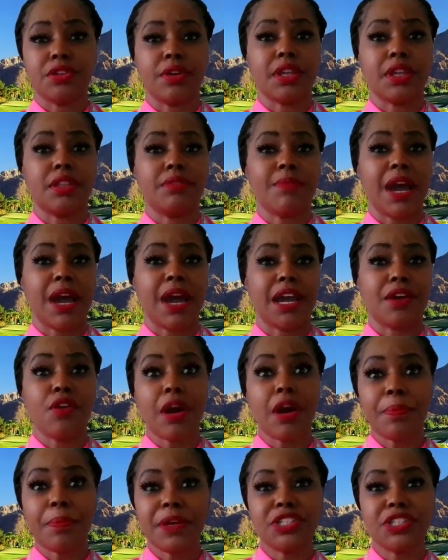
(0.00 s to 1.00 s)
doing my
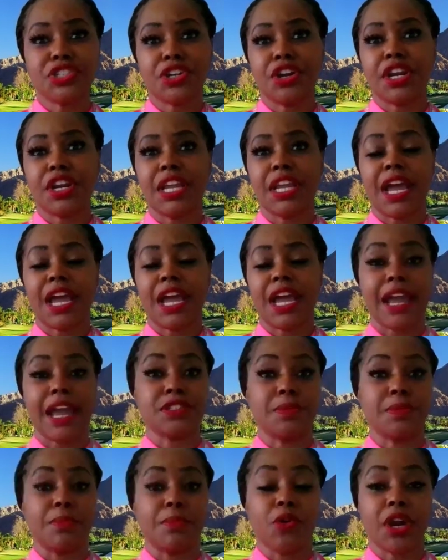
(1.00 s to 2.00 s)
corporate journey, I got
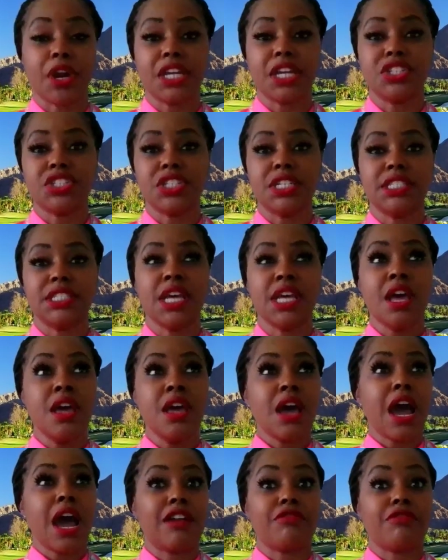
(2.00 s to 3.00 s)
into mortgages.
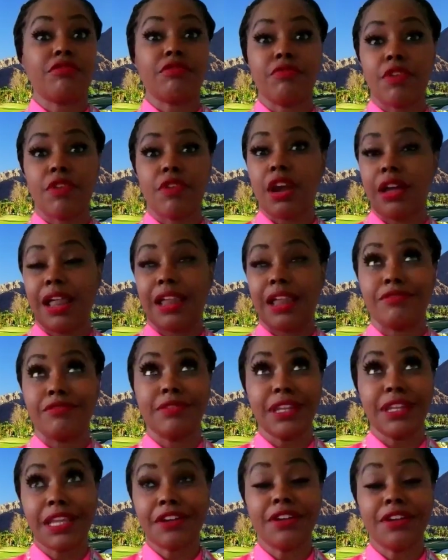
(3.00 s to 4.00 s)
I, re- I
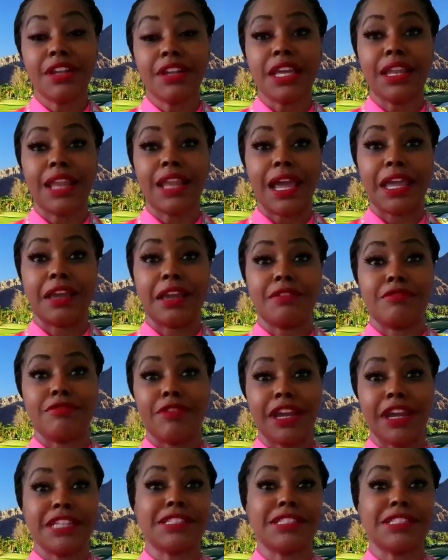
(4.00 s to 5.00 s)
literally like
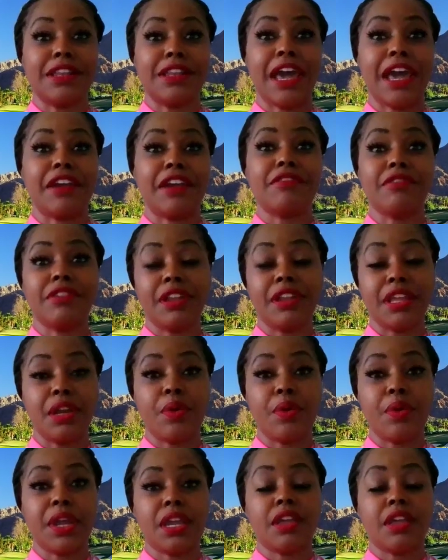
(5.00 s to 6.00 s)
raised the ladder really
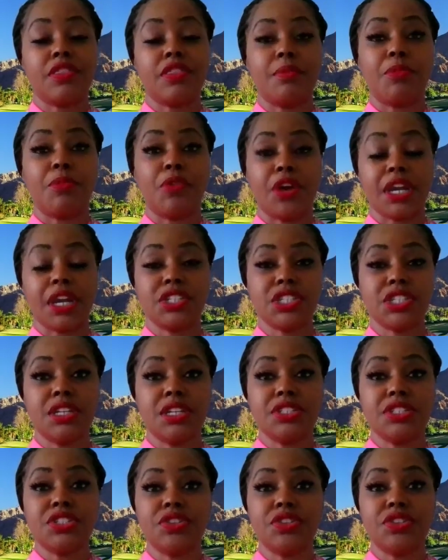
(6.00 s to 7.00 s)
quick in the mortgage
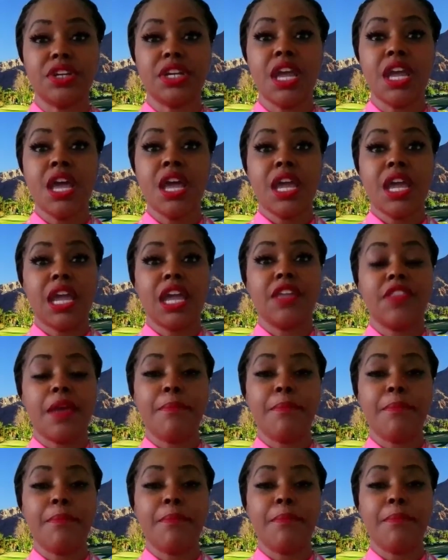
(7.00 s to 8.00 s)
industry. And
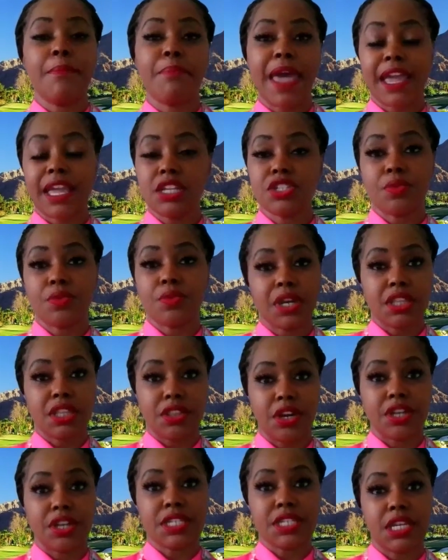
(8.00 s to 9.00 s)
then back in
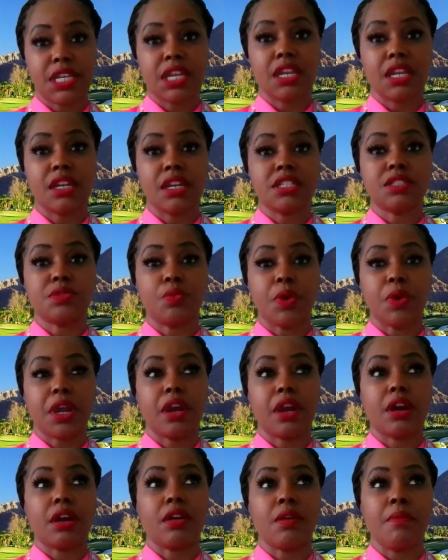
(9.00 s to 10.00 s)
2013 is
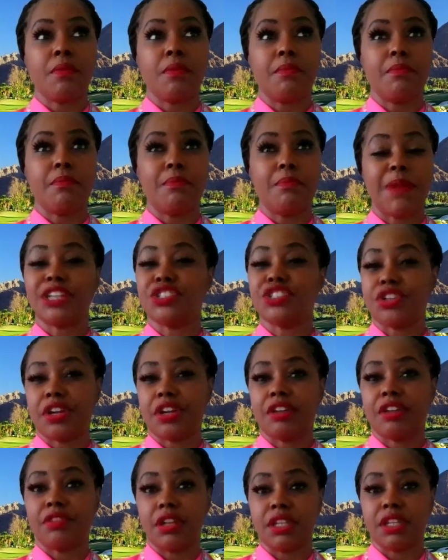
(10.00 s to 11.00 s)
where my
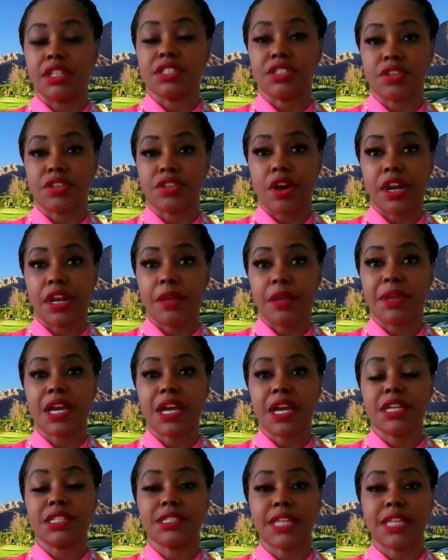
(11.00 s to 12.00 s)
journey really started
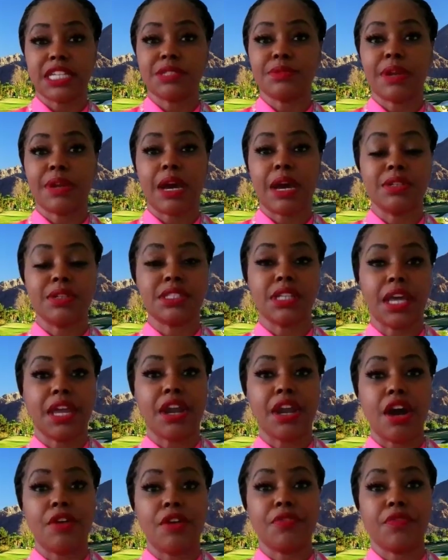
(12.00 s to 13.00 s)
because that's when I was
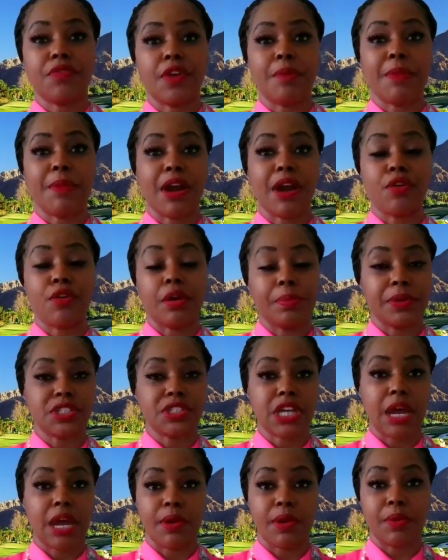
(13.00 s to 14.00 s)
laid off from my
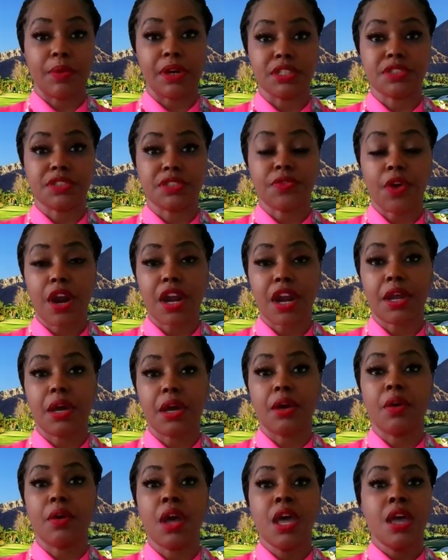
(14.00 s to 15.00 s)
corporate job at Wells
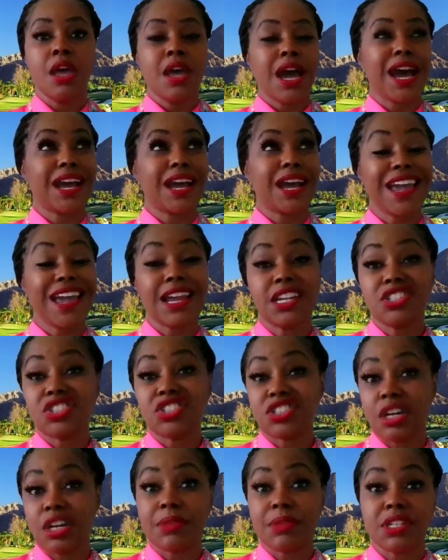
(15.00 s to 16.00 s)
Fargo. I kind
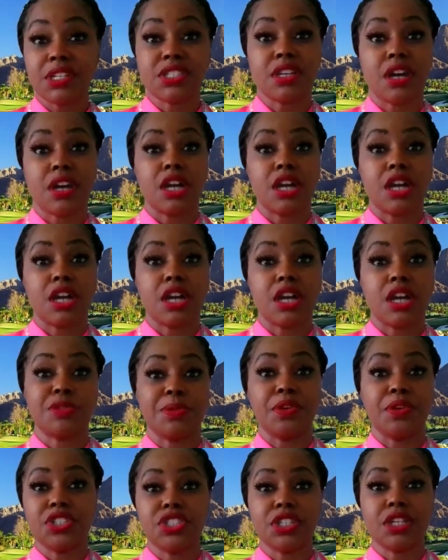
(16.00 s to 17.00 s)
of jumped into
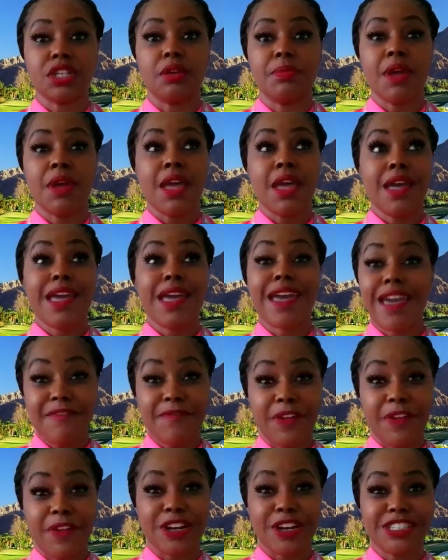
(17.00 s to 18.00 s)
entrepreneurship
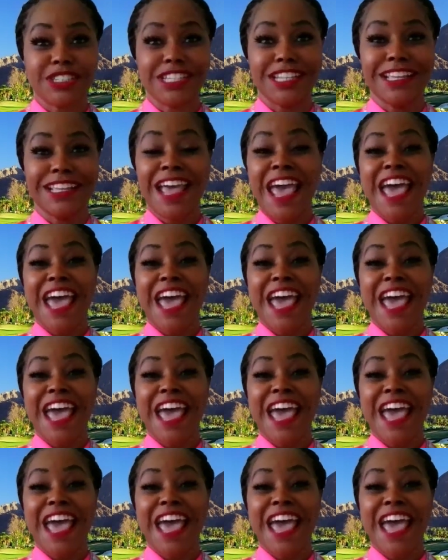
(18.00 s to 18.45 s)
head first.